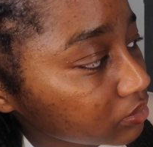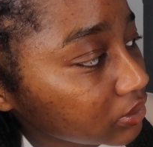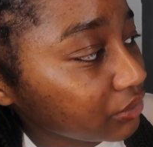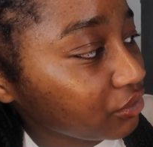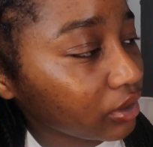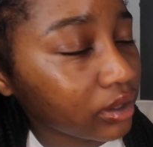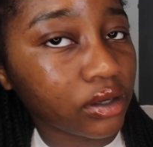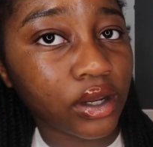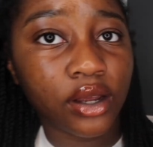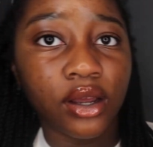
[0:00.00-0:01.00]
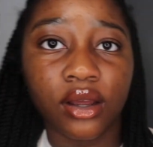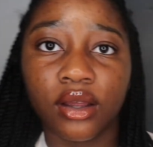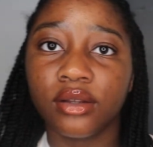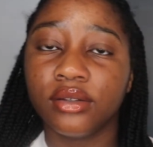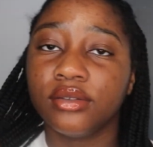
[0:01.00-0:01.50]
different
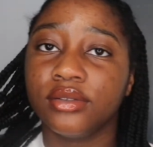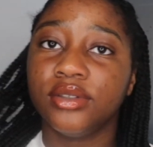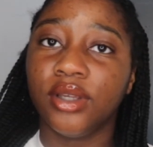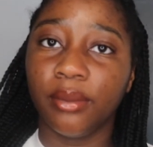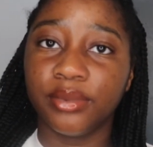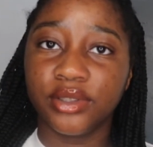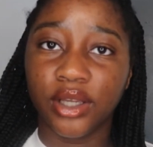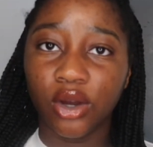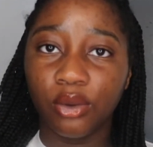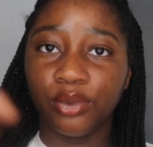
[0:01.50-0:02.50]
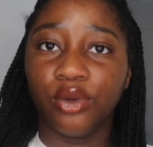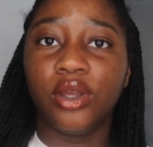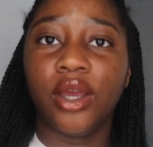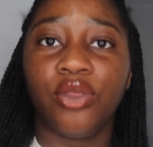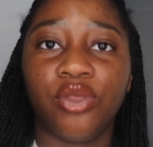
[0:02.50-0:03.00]
tips to help you
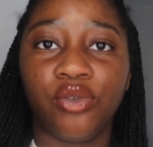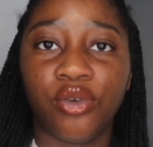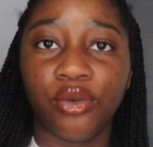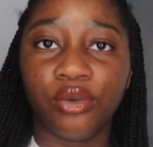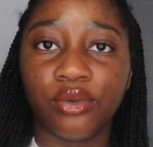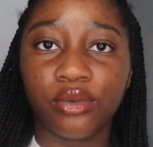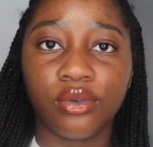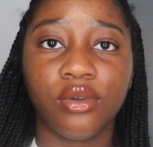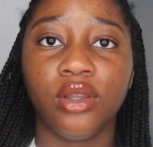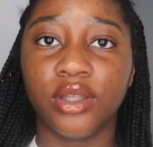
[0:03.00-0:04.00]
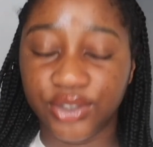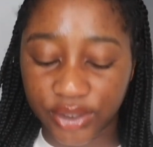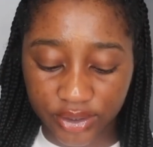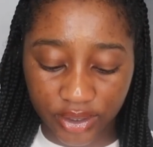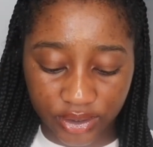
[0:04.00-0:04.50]
get through the
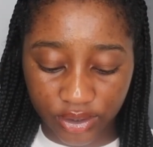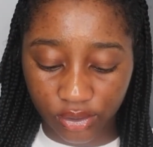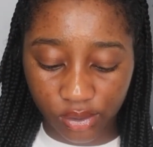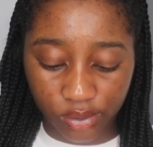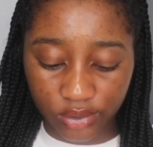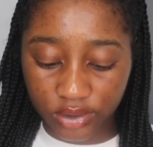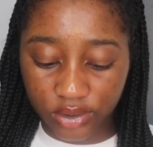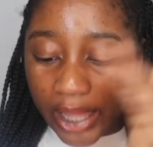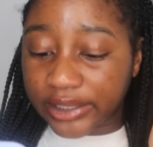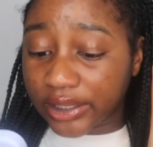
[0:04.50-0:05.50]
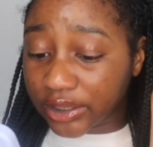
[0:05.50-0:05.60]
GCSE course. Is it